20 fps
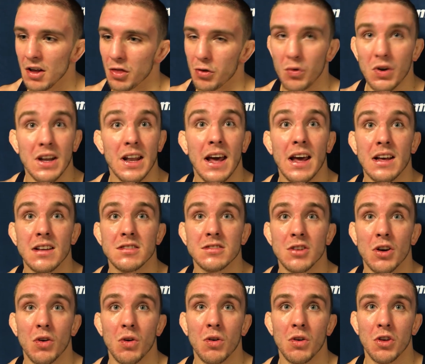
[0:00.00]
3 days.
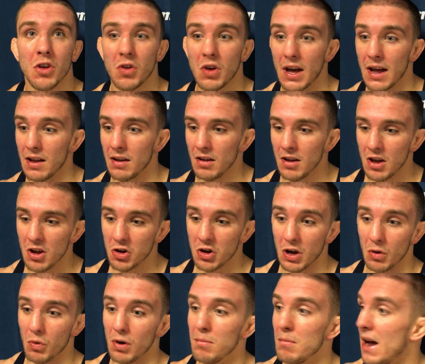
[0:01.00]
So you
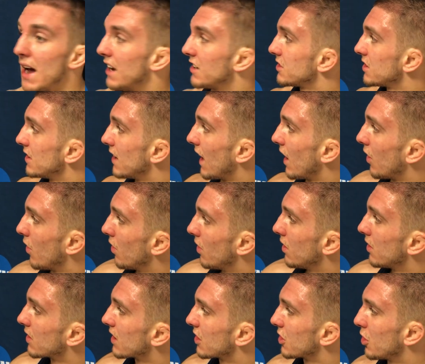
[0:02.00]
get one match and now
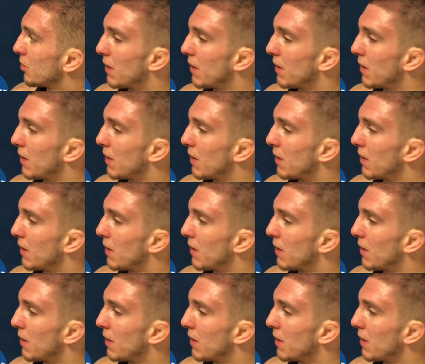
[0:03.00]
you get to